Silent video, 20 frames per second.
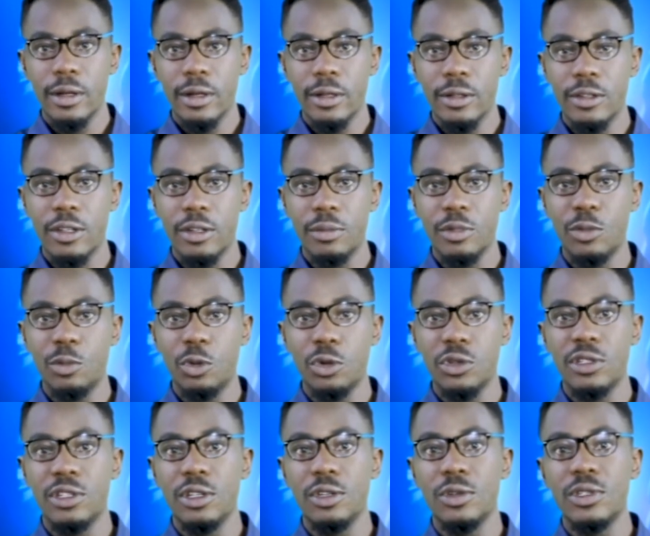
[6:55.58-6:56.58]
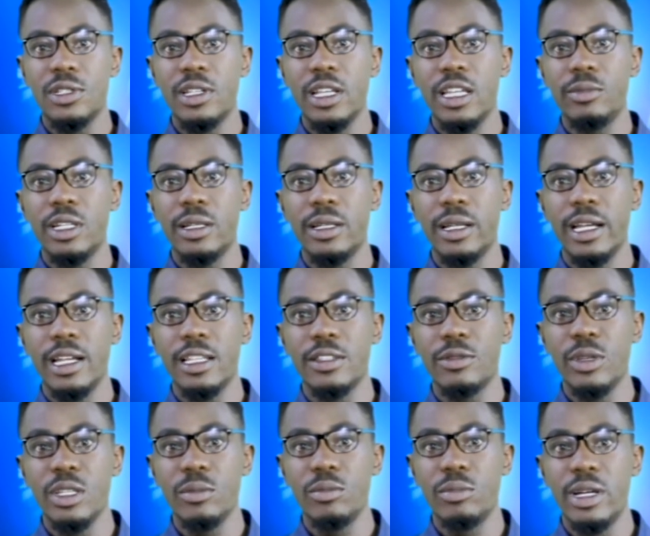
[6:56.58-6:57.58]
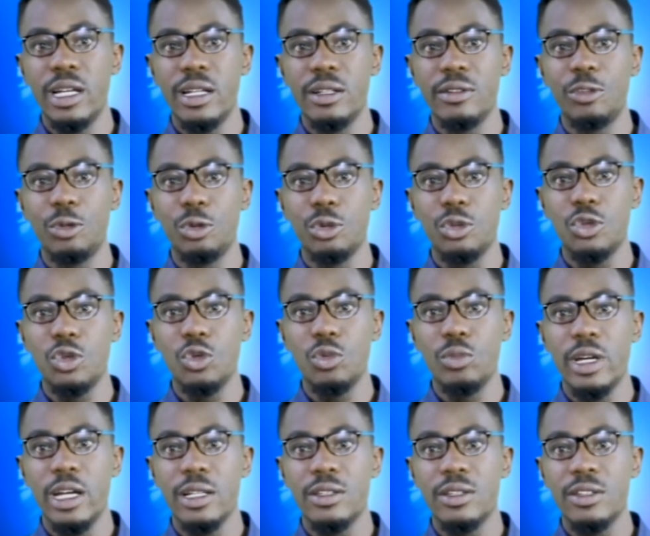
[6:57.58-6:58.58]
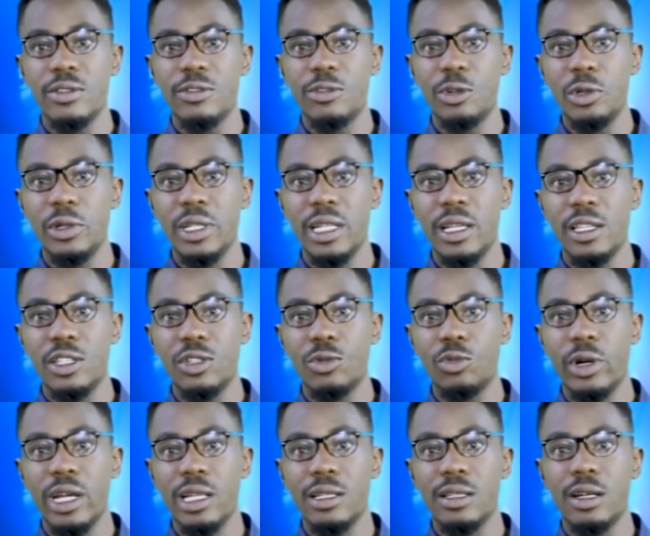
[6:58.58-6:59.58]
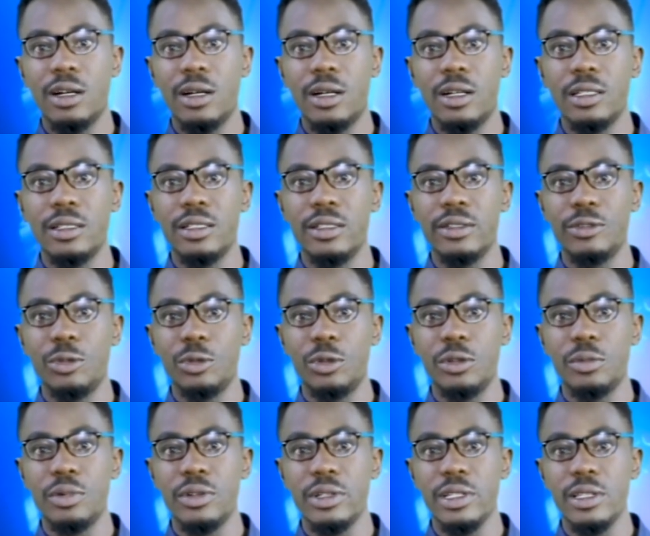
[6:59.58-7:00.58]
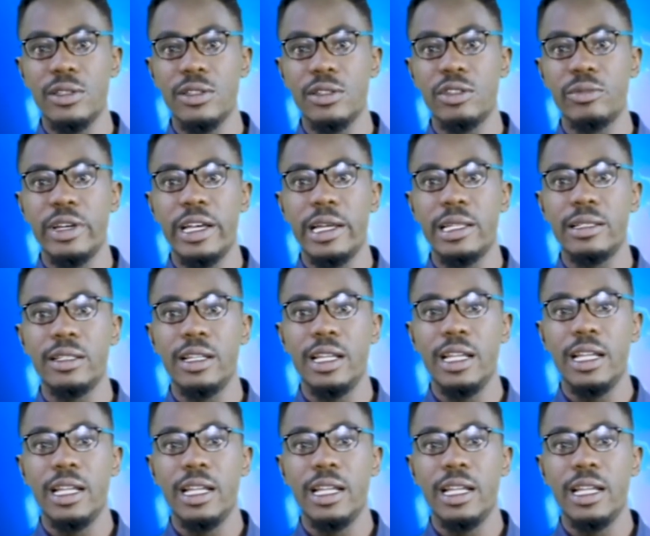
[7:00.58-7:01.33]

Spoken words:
To some sports news, Neymar has been banned for 2 matches following his red card for Paris Saint-Germain